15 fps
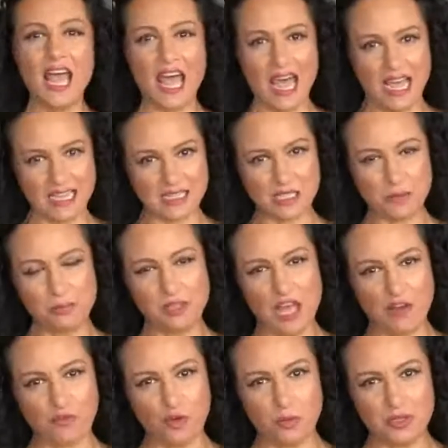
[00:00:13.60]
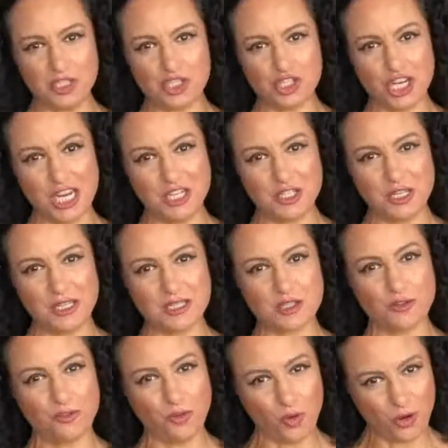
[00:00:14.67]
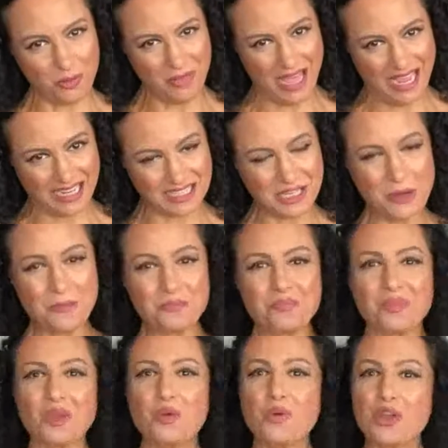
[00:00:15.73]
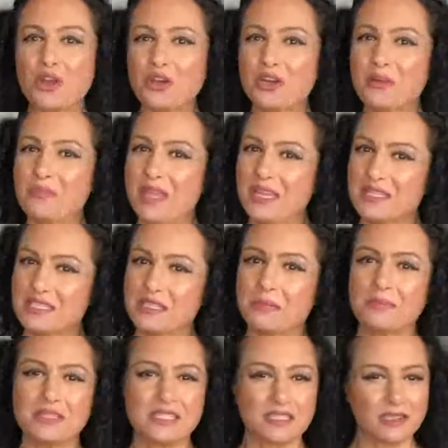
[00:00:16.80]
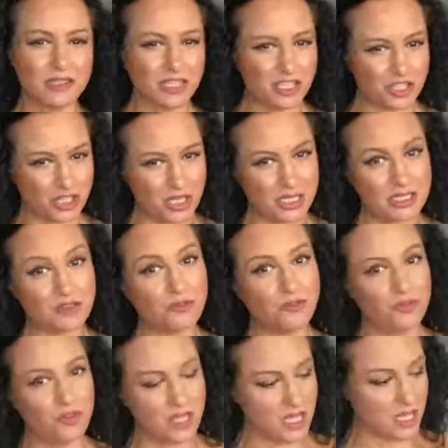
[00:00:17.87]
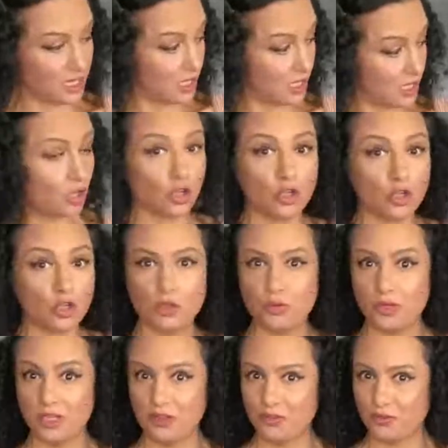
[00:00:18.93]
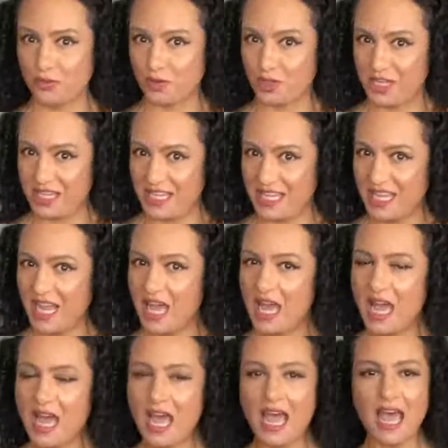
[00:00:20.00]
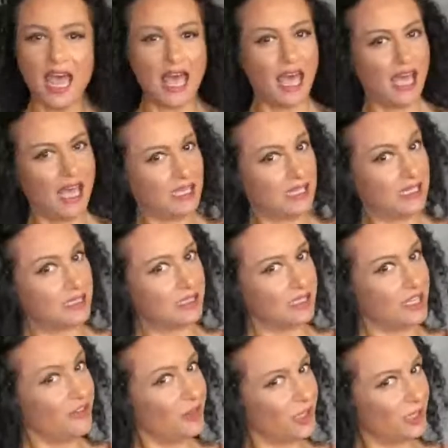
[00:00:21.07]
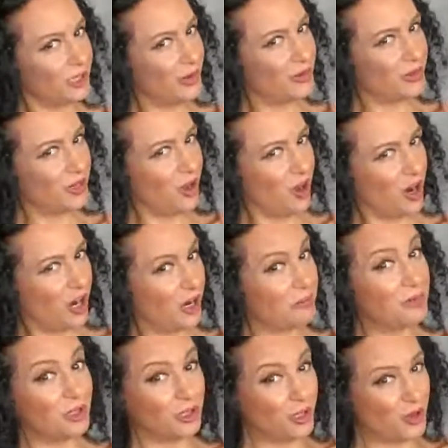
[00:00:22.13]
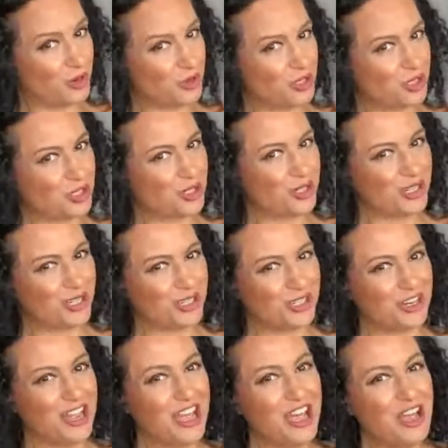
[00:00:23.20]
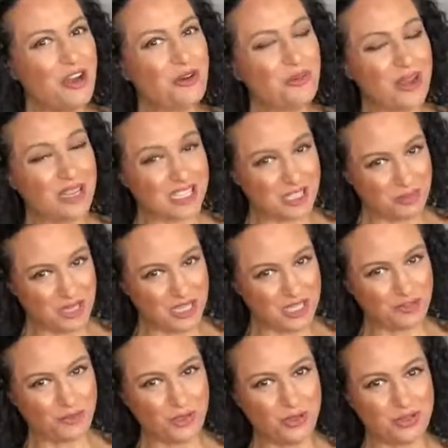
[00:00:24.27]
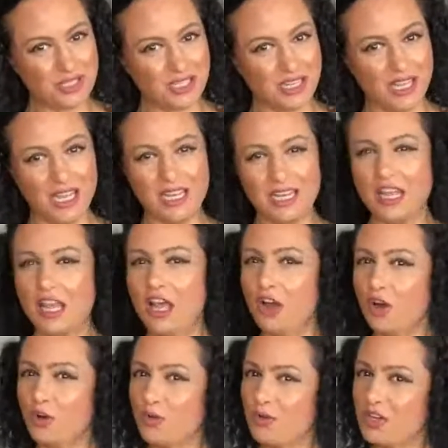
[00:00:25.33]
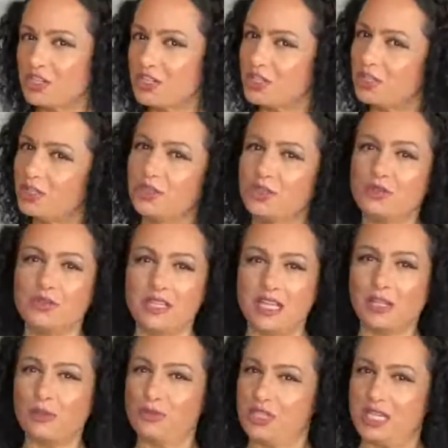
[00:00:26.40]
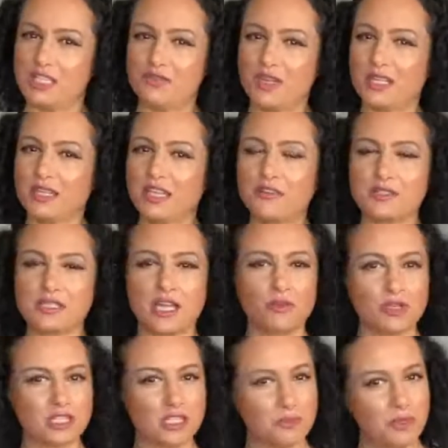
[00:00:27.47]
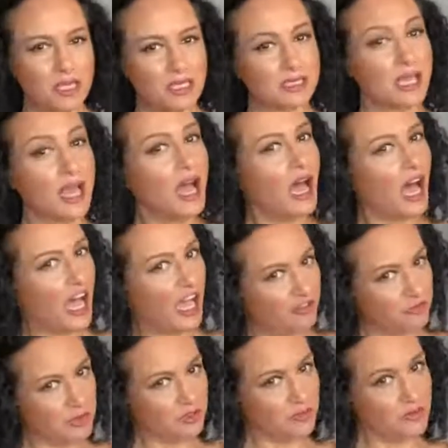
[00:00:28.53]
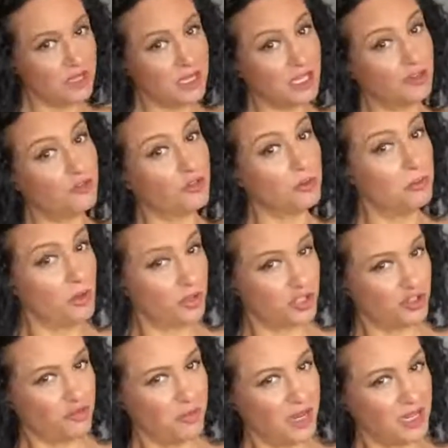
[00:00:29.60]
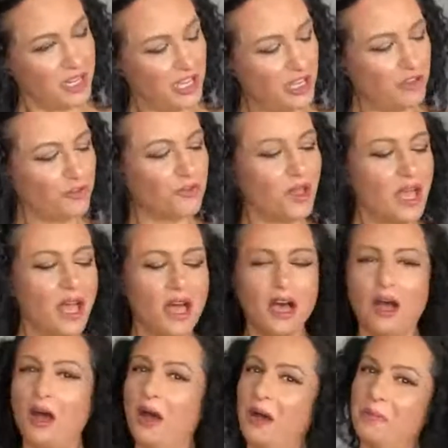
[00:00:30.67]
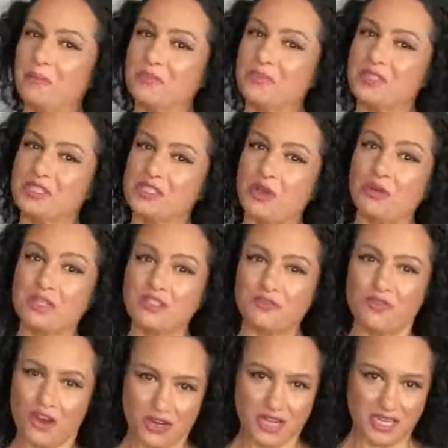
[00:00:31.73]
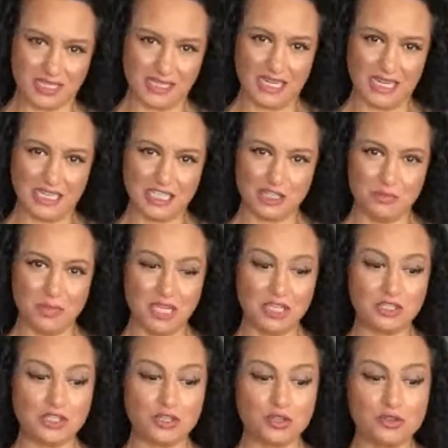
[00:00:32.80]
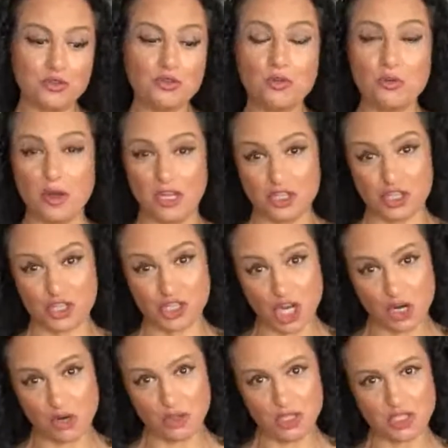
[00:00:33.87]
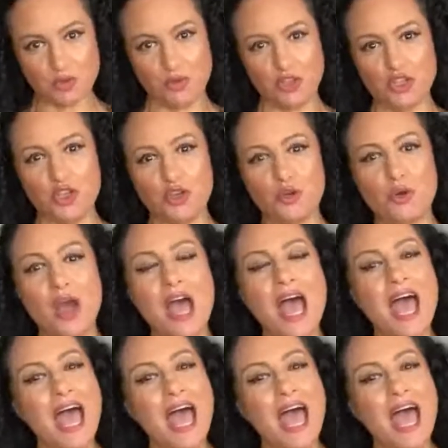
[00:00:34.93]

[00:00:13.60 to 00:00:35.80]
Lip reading: As the platform is changing its format, we're going to make some delicious vegan, gluten-free, and even low-carb, low-sugar recipes for you tonight. Original, unique Lucia's Vegan Lifestyle recipes. I've been vegan for most of my life, so it's very exciting to me to share this with you